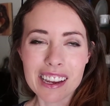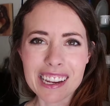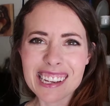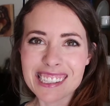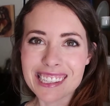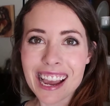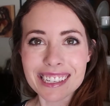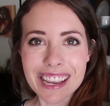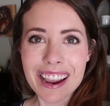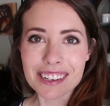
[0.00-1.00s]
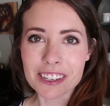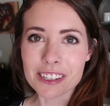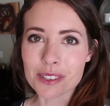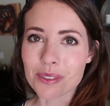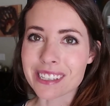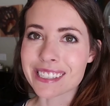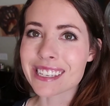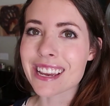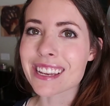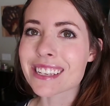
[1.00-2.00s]
I guess that day I turned
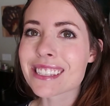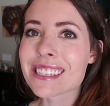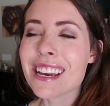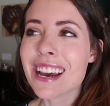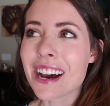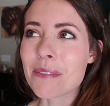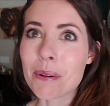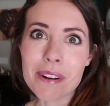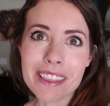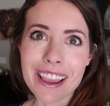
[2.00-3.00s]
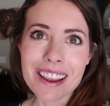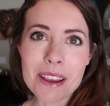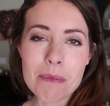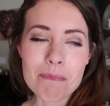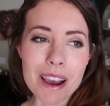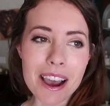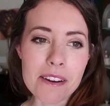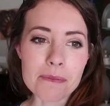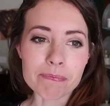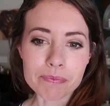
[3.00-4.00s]
26 on my birthday,
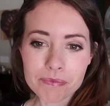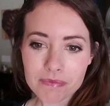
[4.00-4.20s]
but